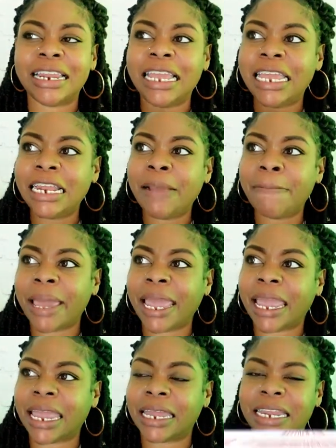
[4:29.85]
Any
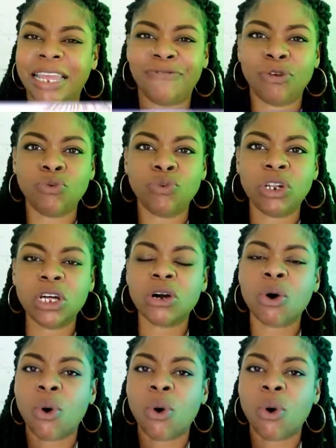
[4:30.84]
man, if you look